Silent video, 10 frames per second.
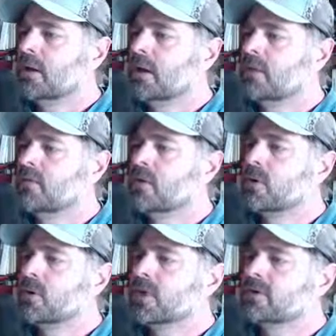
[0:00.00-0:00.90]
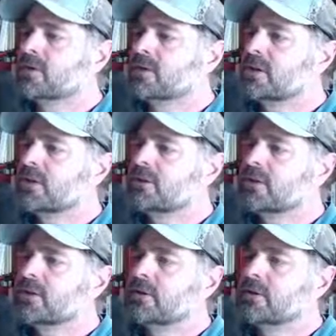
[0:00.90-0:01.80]
9-4, we get to see a
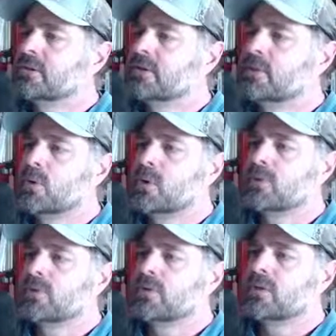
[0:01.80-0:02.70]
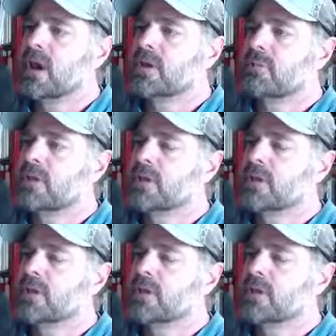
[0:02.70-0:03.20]
free board, and we flop